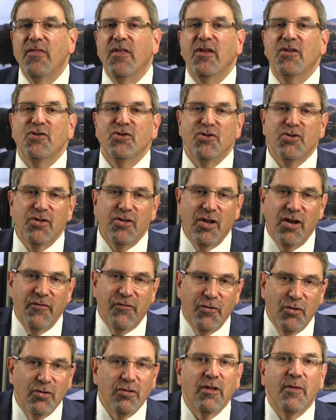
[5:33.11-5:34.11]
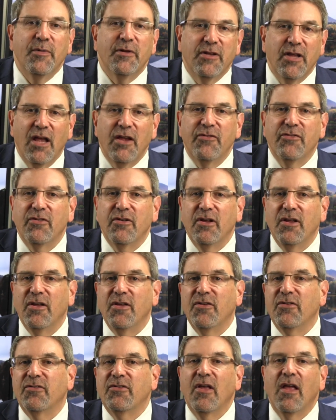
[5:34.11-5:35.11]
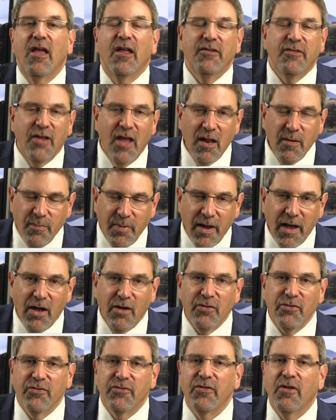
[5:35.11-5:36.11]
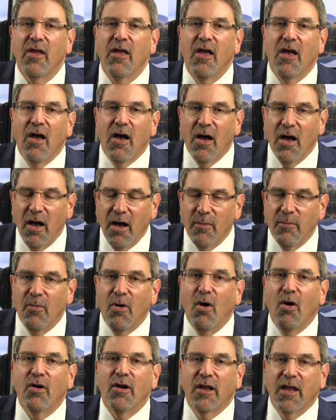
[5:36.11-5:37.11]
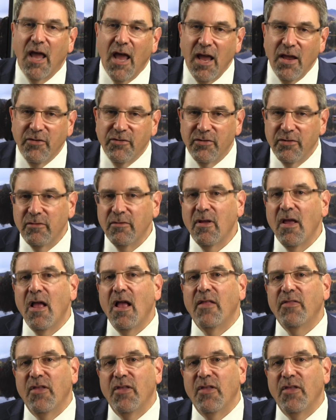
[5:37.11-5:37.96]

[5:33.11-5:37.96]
then if your limitation is 10 pounds on occasion,